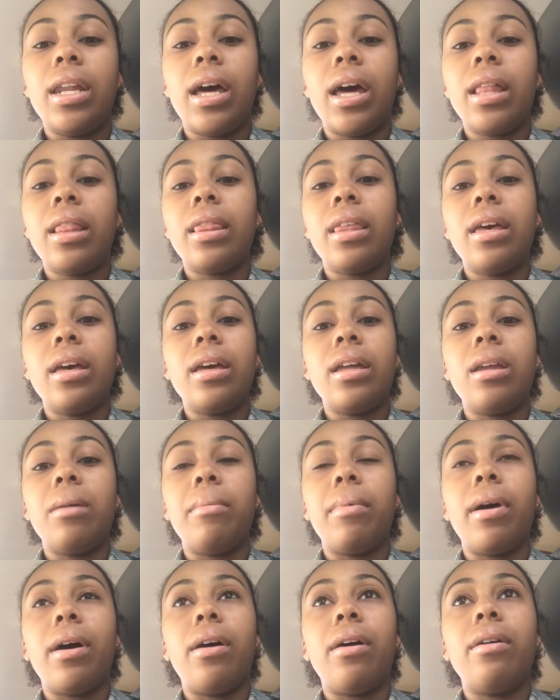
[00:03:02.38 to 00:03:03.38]
not thinking
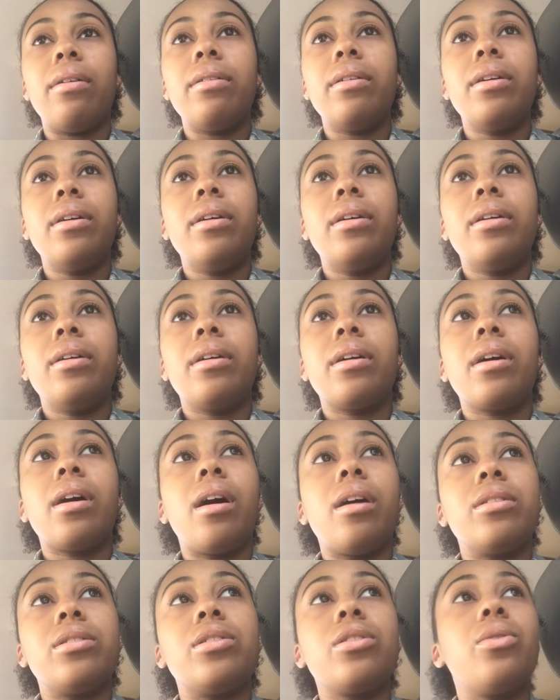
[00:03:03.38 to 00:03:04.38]
about
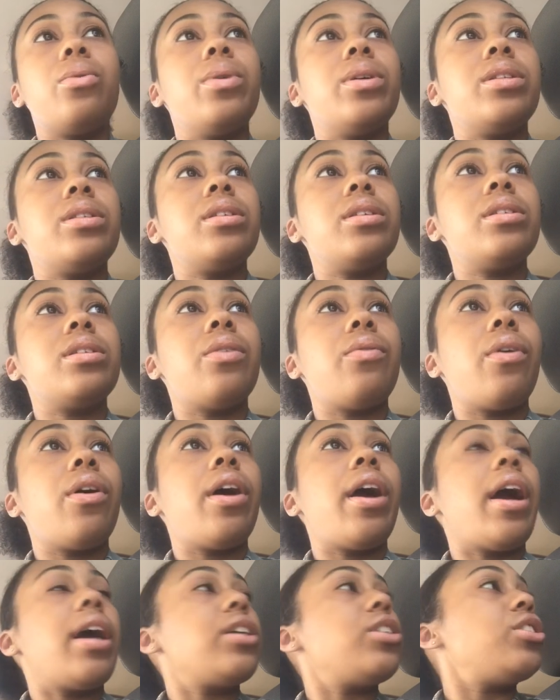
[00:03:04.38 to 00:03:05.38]
consequences of our
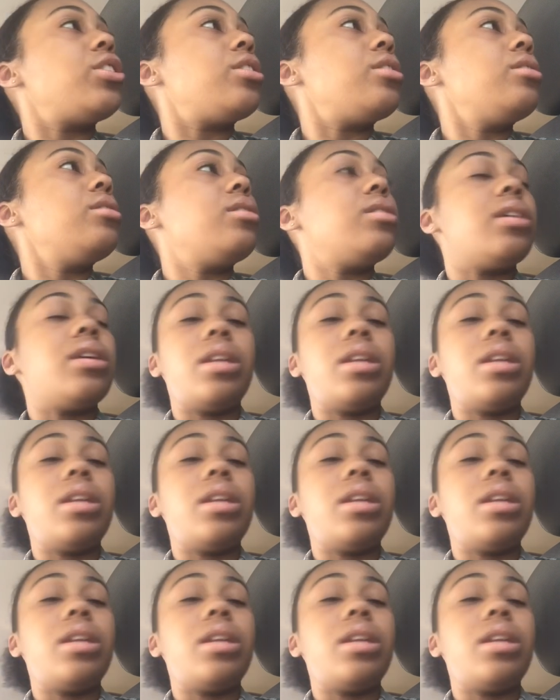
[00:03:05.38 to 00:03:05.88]
actions.